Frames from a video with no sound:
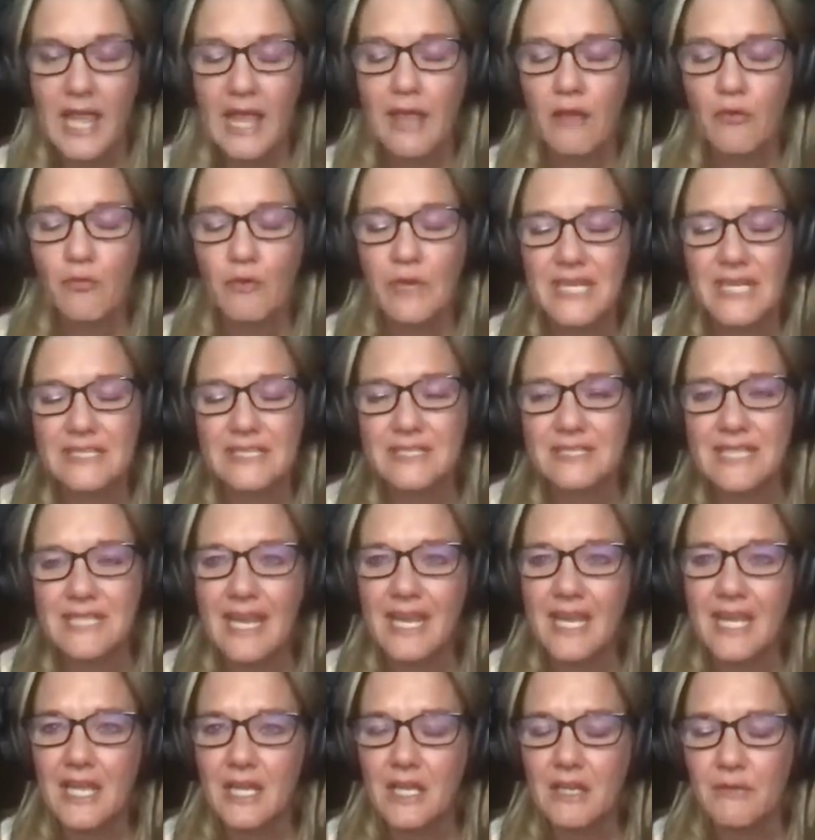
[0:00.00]
When he said
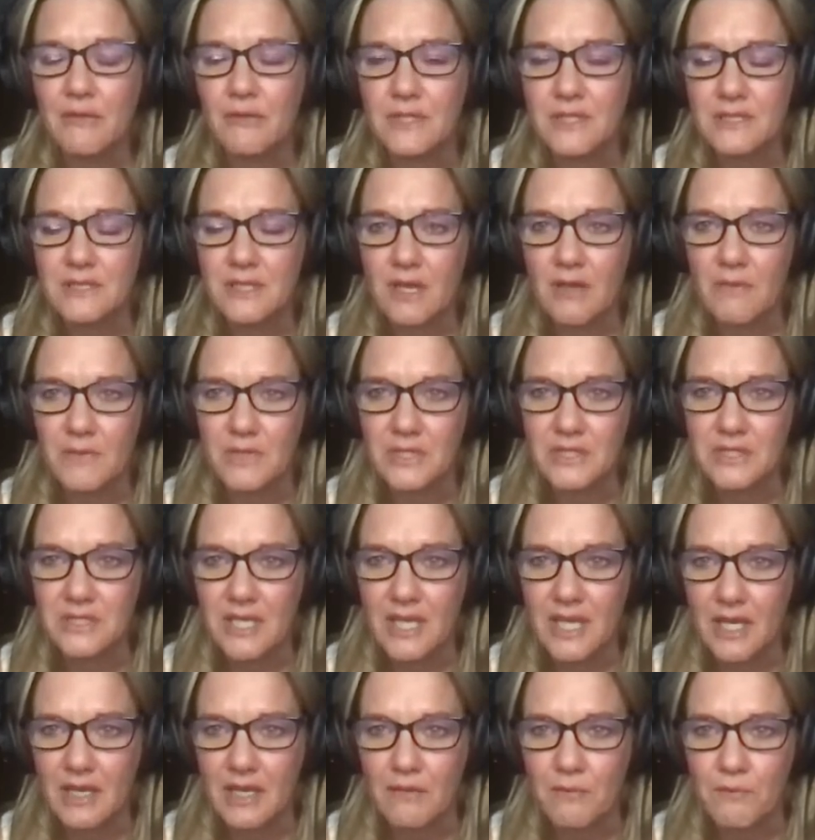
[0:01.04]
it, it was almost
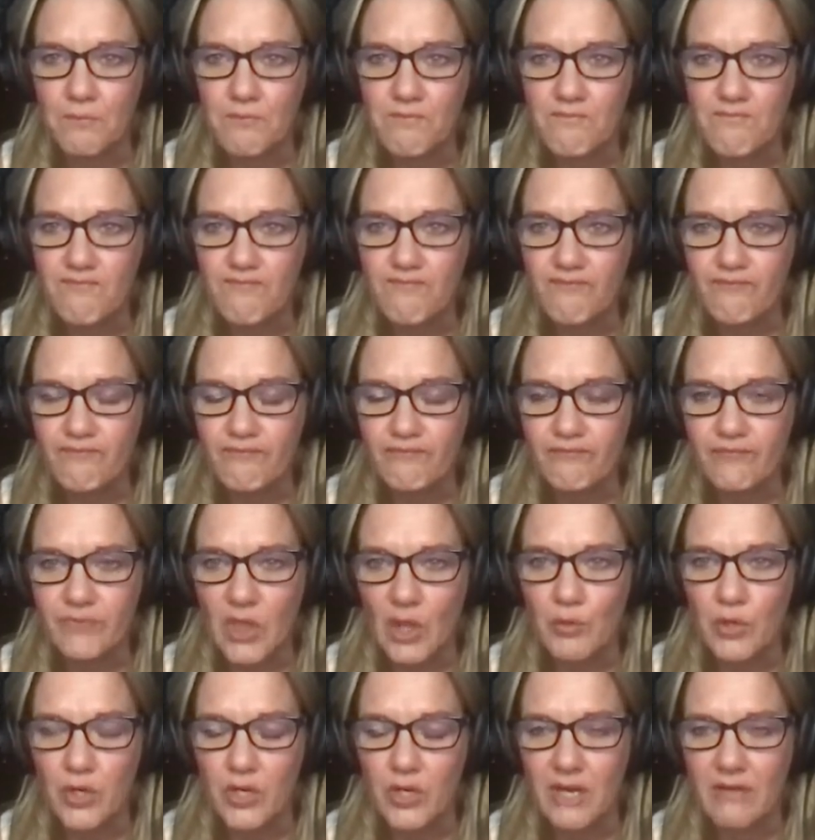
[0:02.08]
like
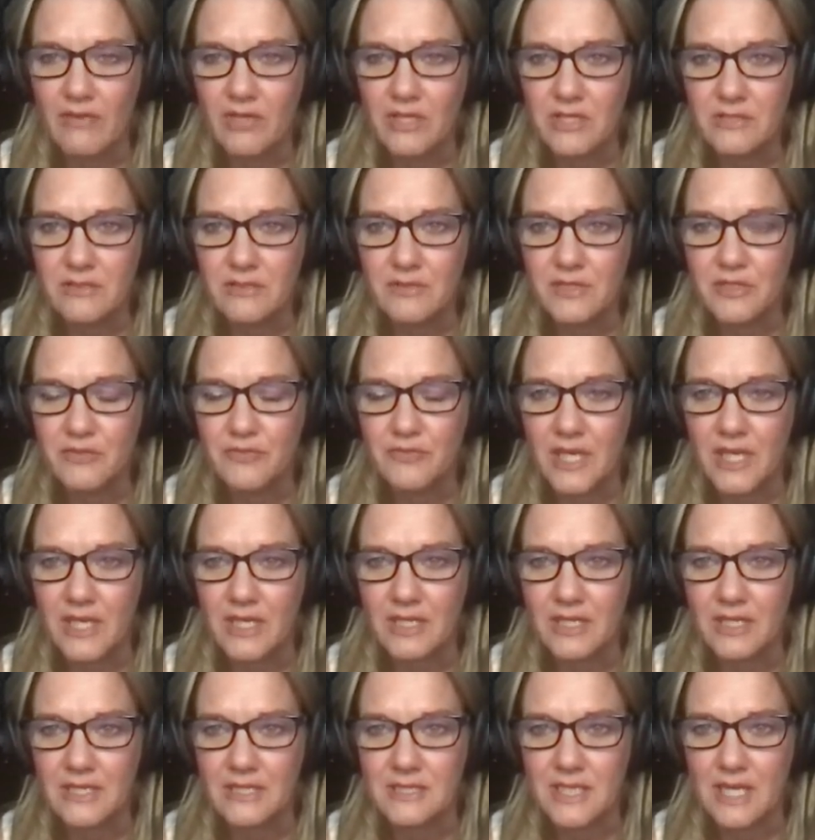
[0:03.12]
we were having so much fun and
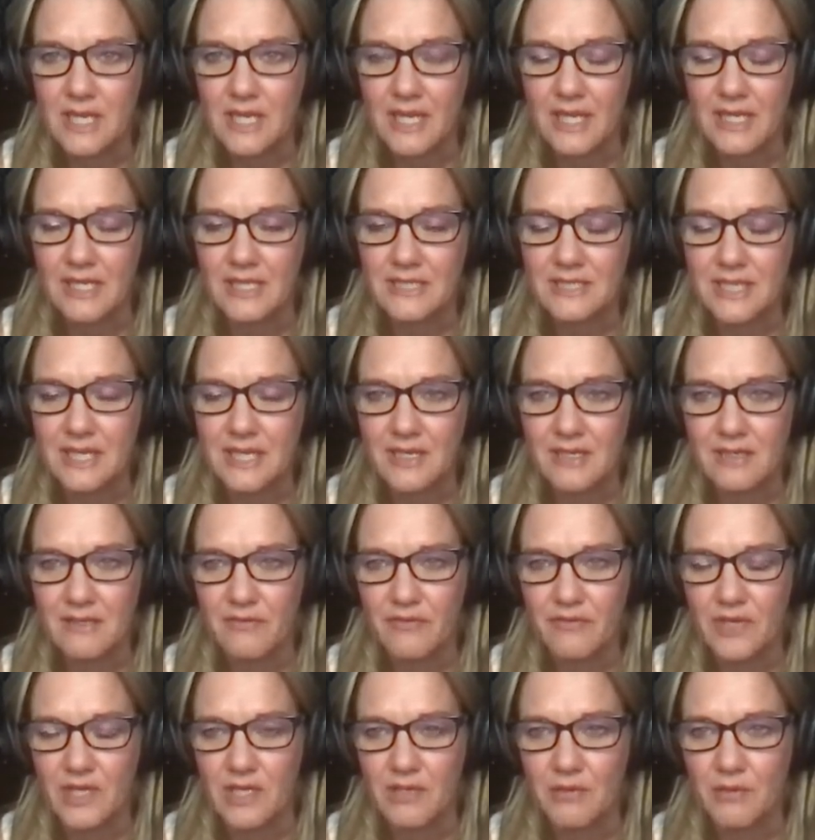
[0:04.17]
he said it in a
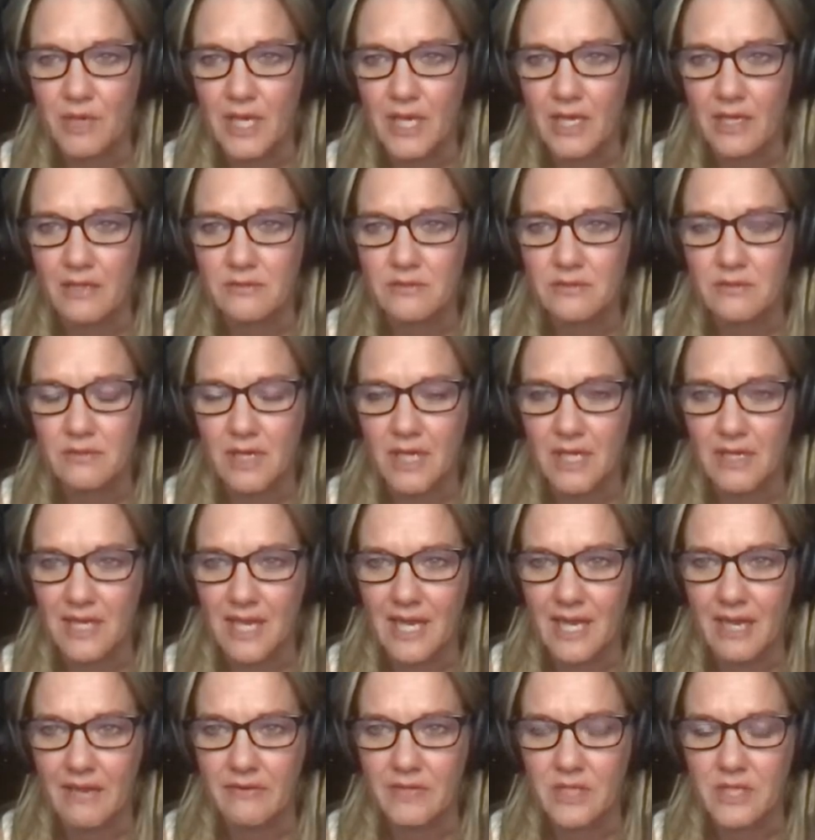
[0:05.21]
funny way. So I
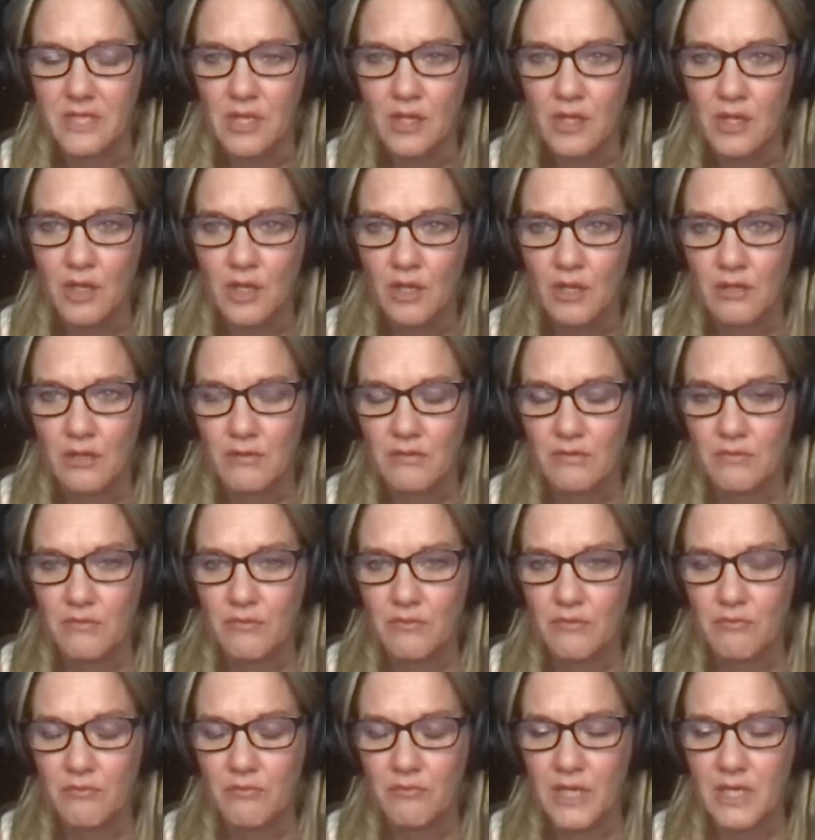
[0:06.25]
laughed.
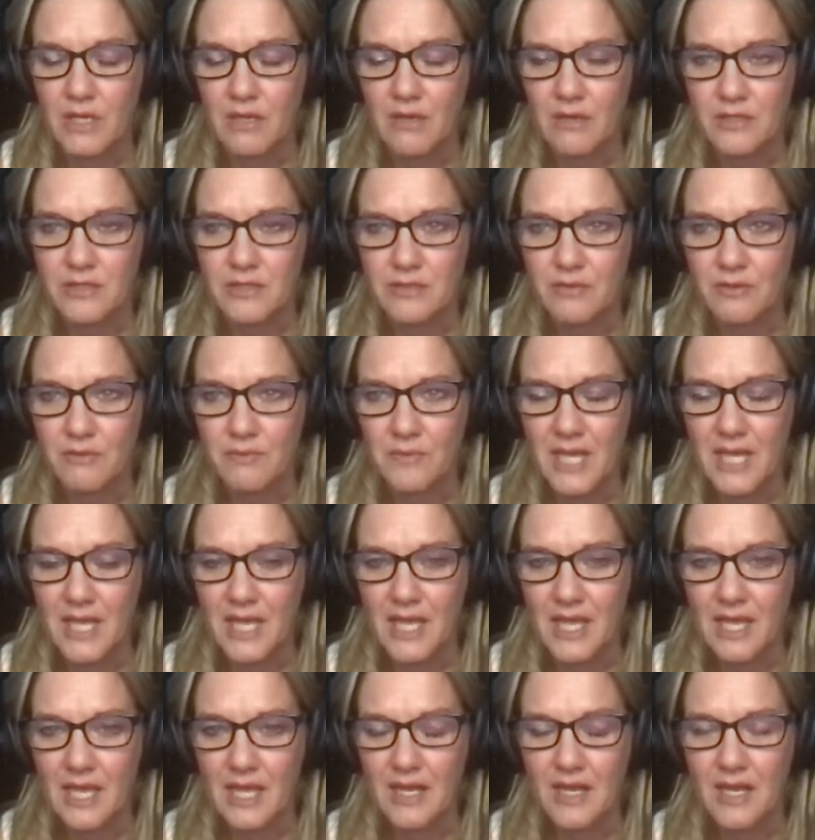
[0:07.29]
But also in my
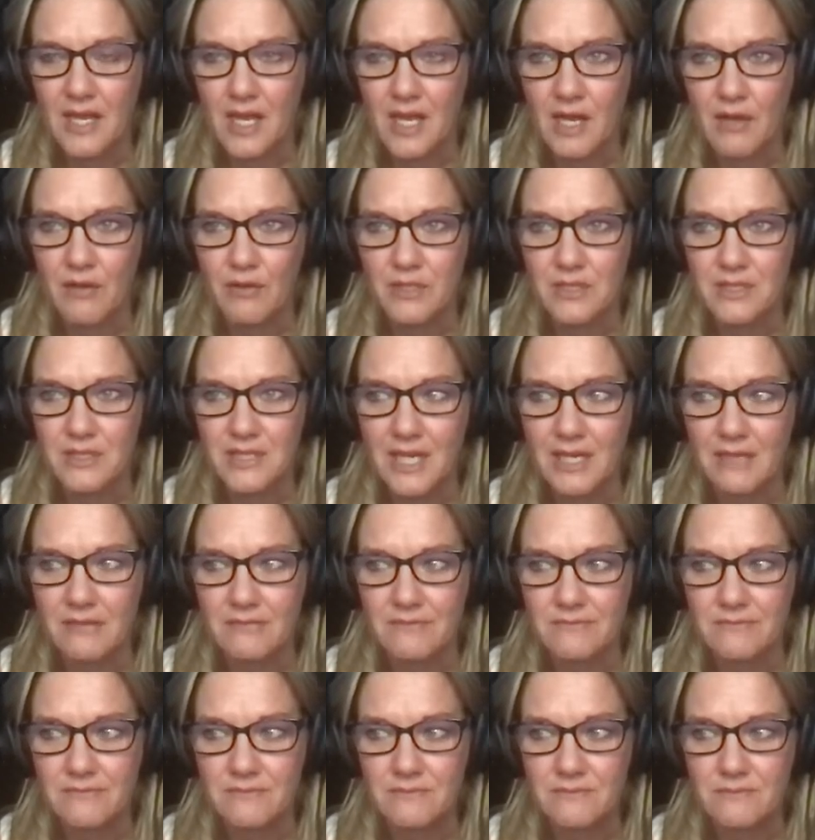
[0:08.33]
head, I was like,
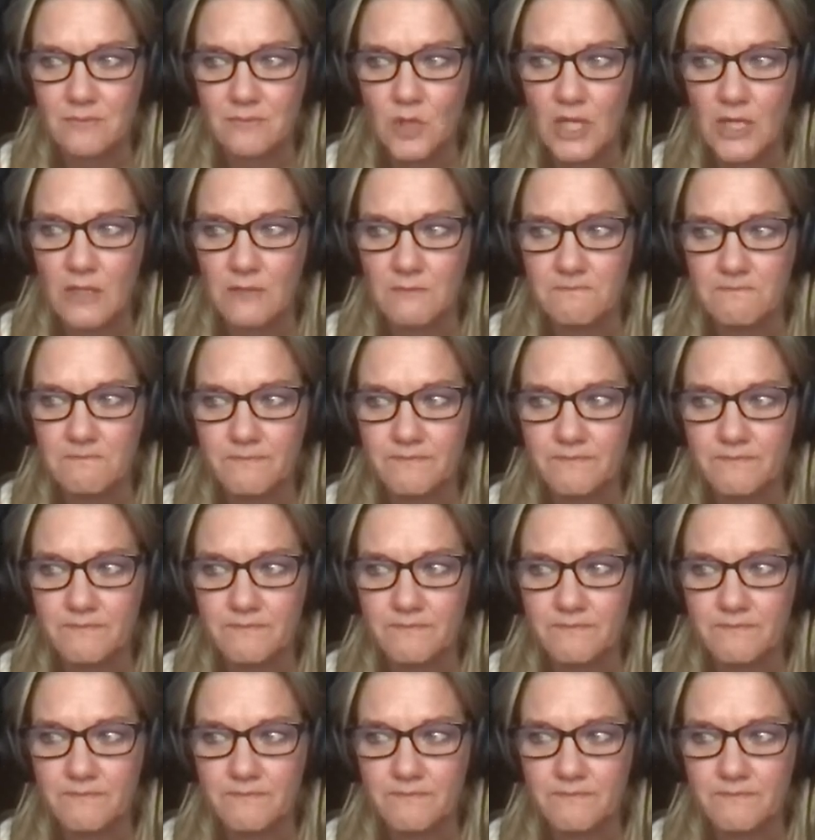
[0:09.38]
well,